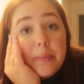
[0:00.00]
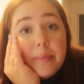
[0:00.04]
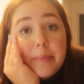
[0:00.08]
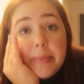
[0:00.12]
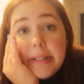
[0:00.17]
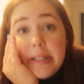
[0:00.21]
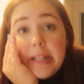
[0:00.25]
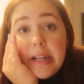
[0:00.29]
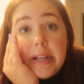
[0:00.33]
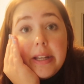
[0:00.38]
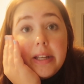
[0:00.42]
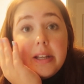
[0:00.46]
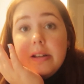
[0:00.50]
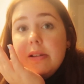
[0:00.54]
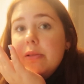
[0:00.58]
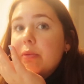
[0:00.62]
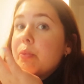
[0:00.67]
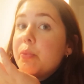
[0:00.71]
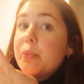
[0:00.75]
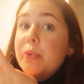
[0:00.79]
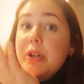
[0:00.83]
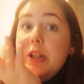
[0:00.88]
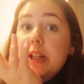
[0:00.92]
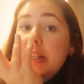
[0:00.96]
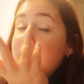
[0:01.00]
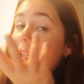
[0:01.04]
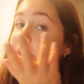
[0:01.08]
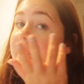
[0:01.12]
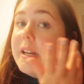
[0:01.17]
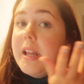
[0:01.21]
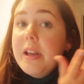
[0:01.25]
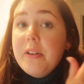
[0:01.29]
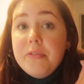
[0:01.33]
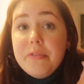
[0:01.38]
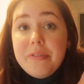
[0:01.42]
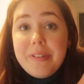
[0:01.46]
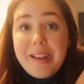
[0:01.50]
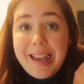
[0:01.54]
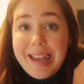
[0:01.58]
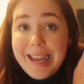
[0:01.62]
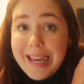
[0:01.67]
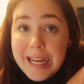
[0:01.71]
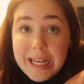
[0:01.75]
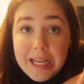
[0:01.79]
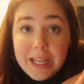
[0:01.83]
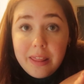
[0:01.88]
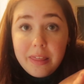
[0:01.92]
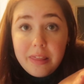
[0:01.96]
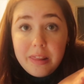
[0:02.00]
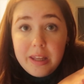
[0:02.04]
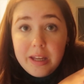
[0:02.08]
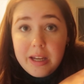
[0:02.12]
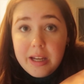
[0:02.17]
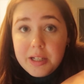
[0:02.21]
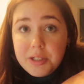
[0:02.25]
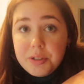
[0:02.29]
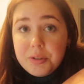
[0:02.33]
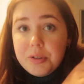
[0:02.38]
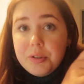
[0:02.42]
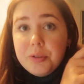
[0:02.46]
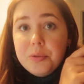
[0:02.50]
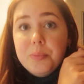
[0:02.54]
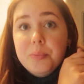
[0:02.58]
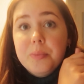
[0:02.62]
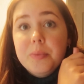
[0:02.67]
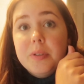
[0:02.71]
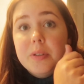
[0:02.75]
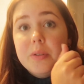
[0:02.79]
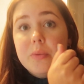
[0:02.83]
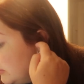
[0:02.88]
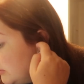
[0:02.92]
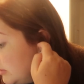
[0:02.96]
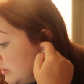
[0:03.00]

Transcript: but like, we didn't have anything at home.